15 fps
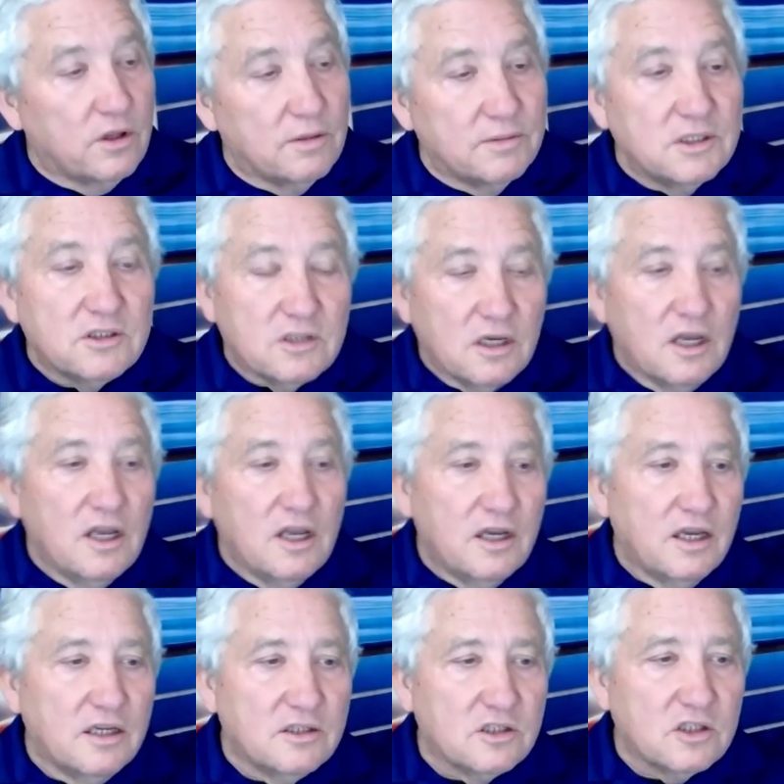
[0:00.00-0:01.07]
them is
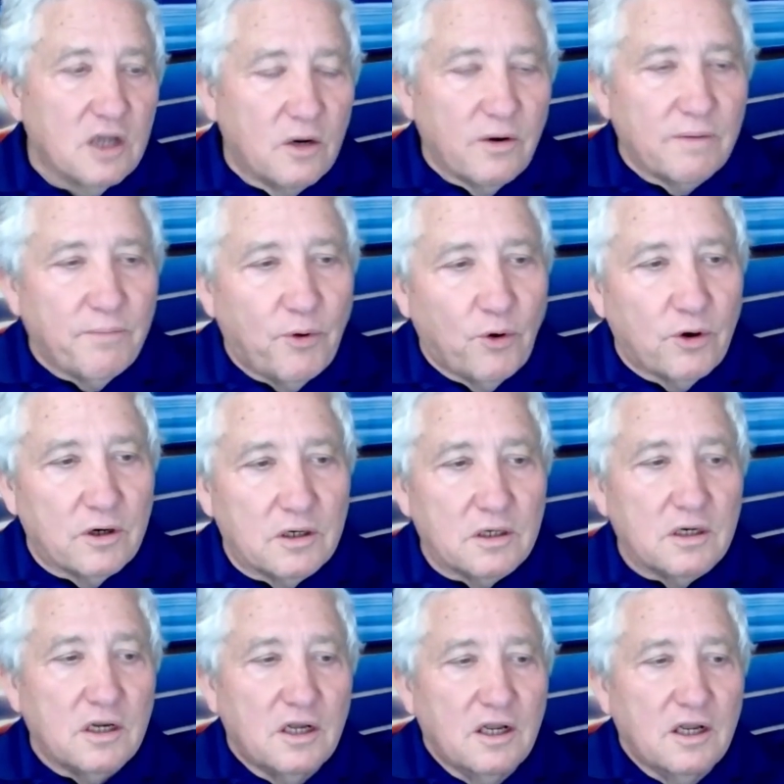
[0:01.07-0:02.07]
is so important.